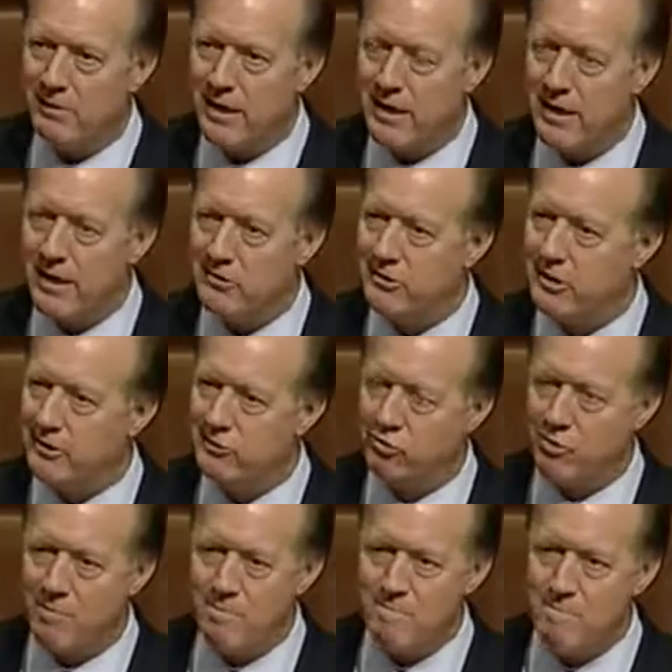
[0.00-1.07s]
and it is a
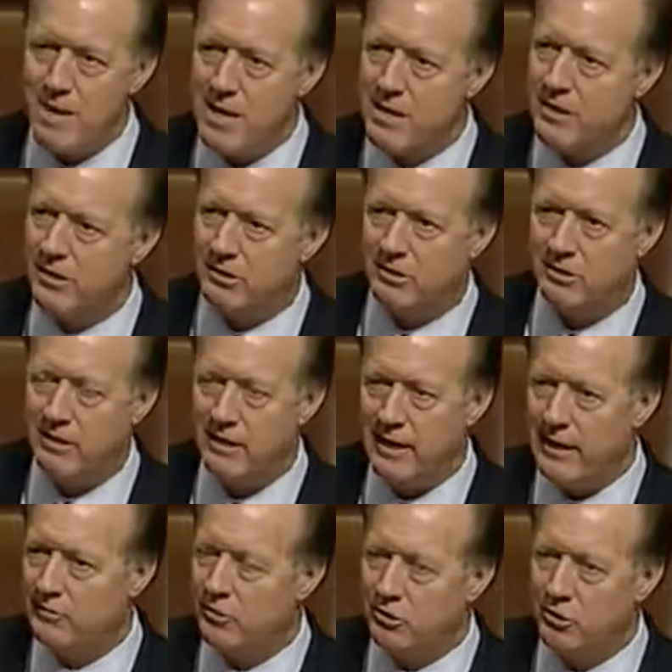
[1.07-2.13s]
tremendous
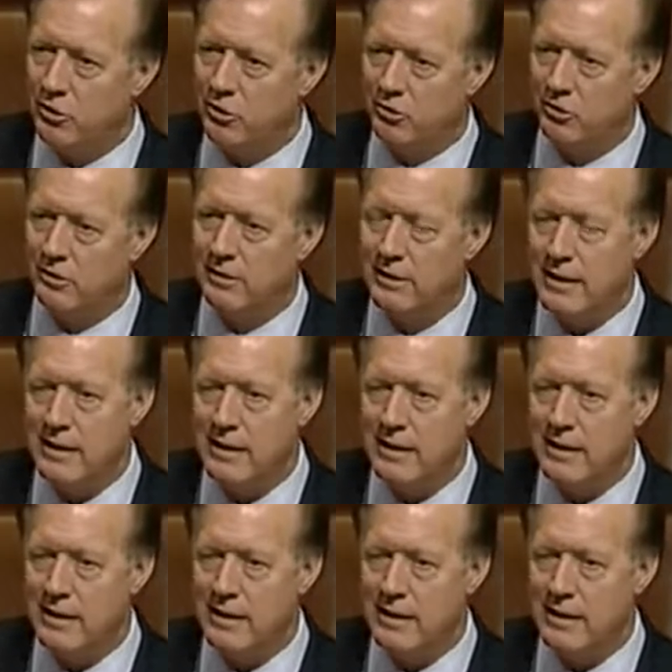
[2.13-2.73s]
institution,